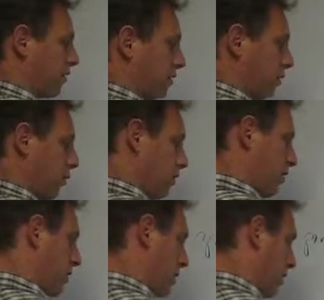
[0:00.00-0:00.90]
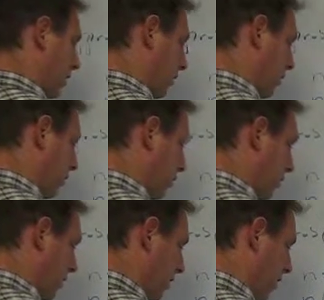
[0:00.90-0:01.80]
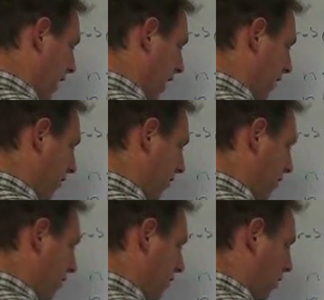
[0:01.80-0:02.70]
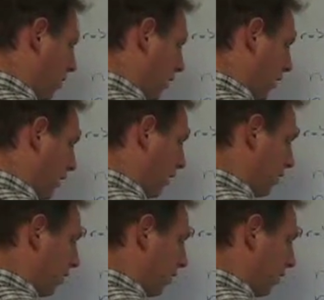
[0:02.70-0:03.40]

and so in this particular case, p is a half, okay?